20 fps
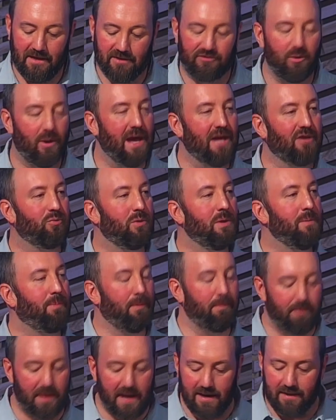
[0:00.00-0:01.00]
And so as we
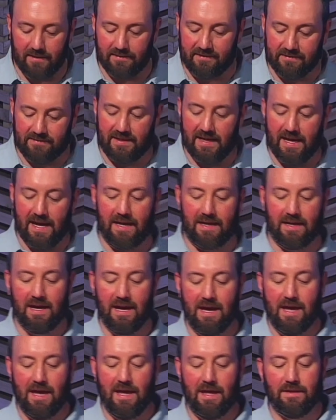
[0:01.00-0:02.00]
prepare to take
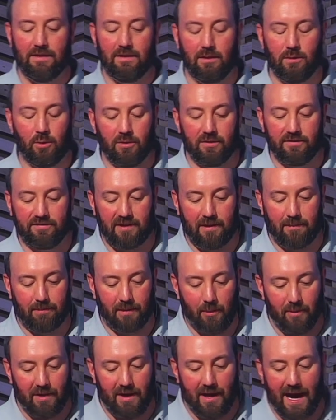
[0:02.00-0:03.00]
the Lord's
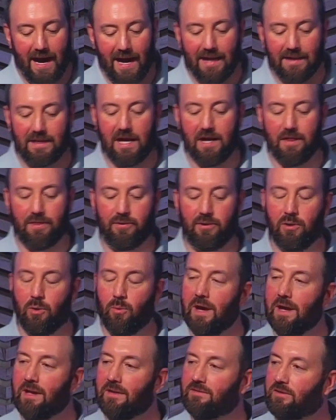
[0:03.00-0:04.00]
Supper, I want to highlight three
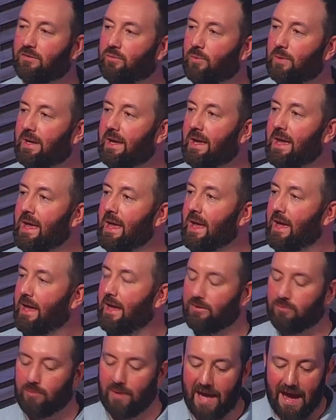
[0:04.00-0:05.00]
ways as we
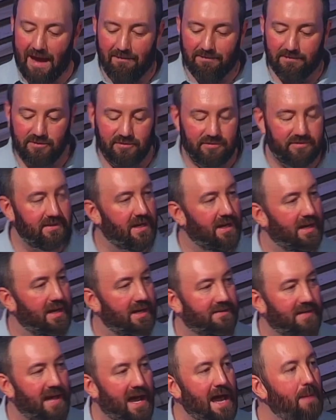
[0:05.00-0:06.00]
have just
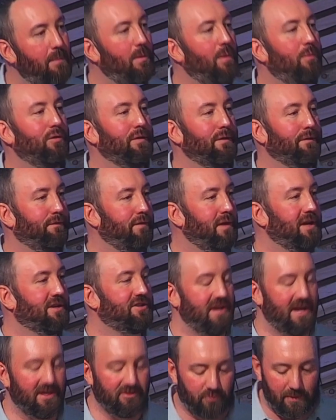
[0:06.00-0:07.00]
a time of
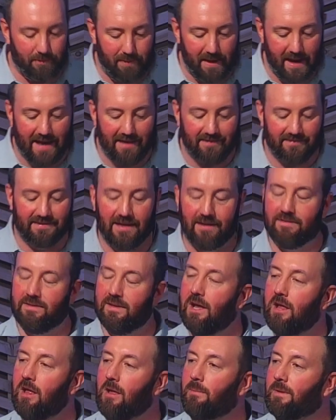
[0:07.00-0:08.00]
reflection, as we pass out
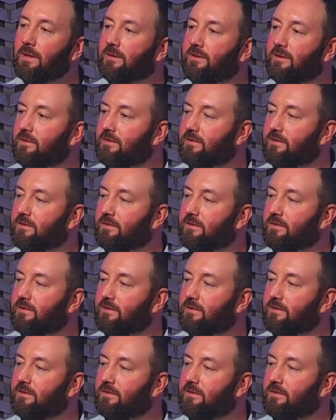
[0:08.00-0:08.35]
the elements.